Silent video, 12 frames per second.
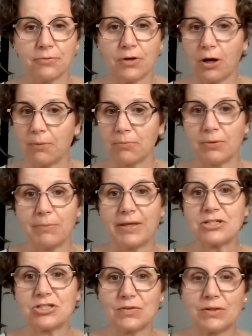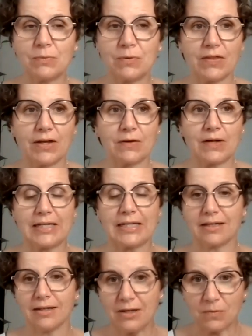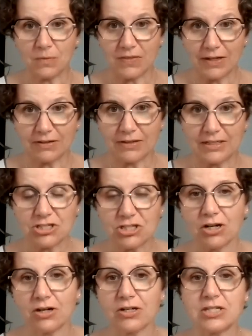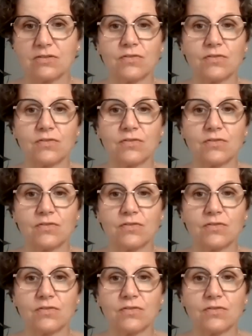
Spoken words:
complimentary without any charge.